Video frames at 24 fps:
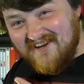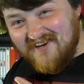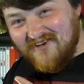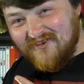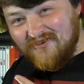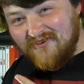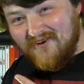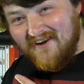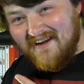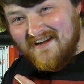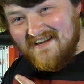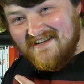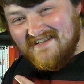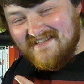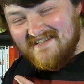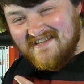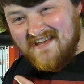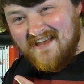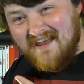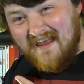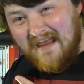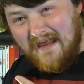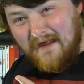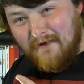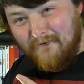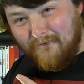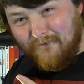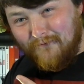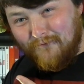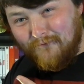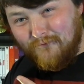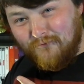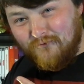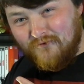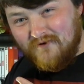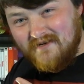crazy,
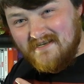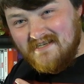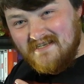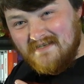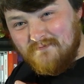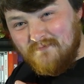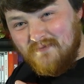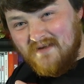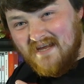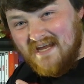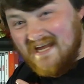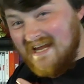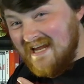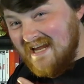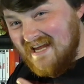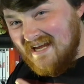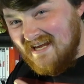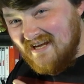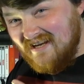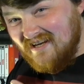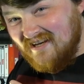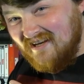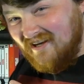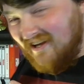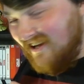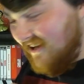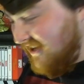frisbee,